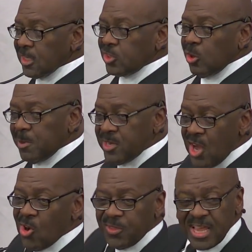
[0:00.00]
should be
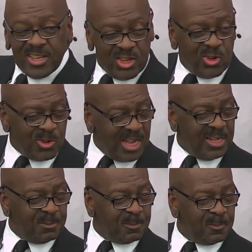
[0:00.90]
know, then do, right?
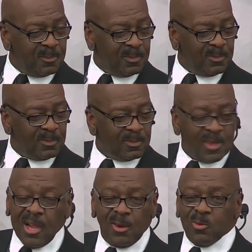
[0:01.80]
No.